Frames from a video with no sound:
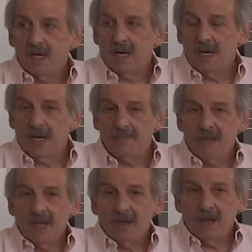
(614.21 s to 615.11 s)
Uh,
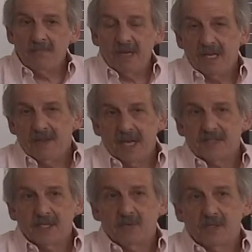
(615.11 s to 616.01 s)
admitted
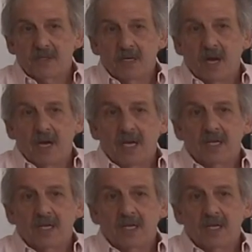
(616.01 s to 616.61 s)
that she was uh,